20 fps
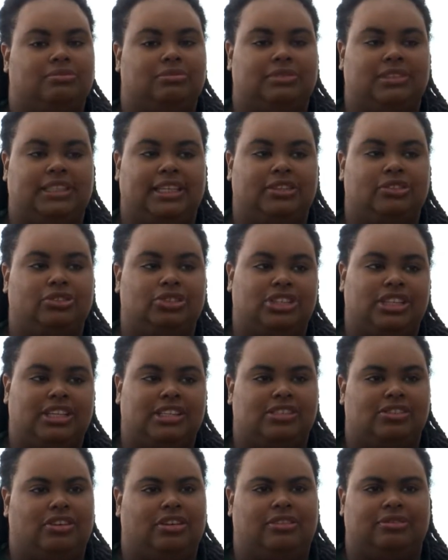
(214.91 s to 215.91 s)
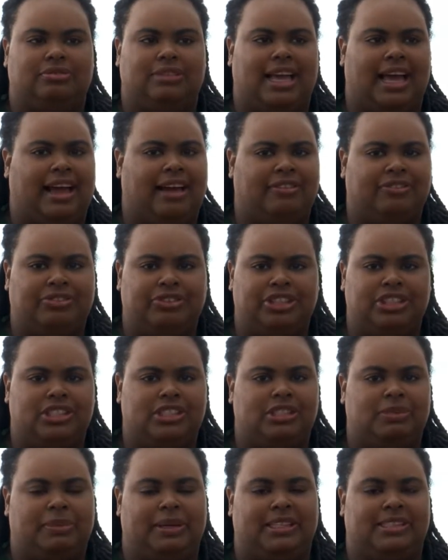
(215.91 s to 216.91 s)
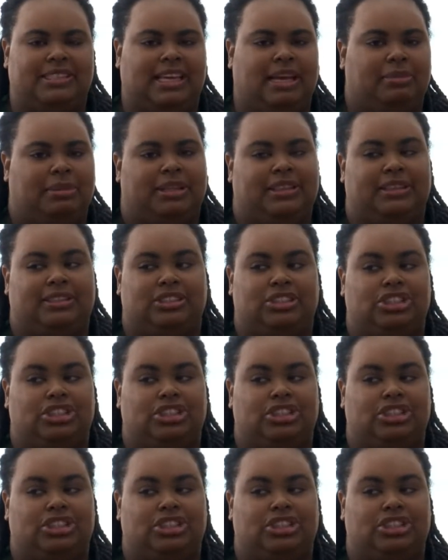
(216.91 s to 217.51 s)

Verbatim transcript: Saint Lucians on average spend time at,